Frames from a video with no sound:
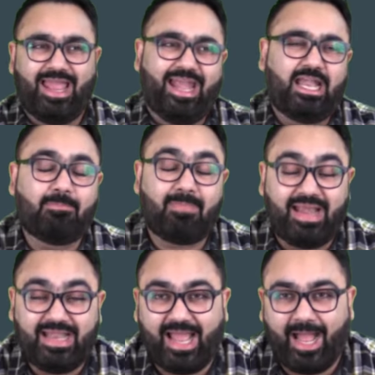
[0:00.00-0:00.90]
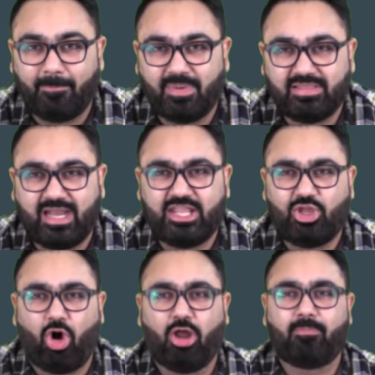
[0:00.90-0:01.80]
it might happen that
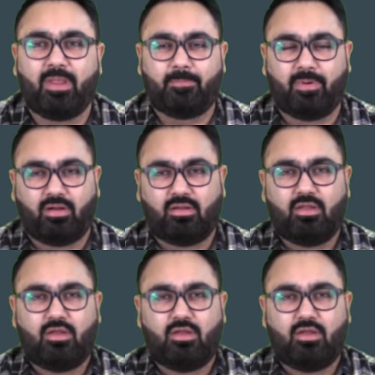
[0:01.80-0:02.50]
your paper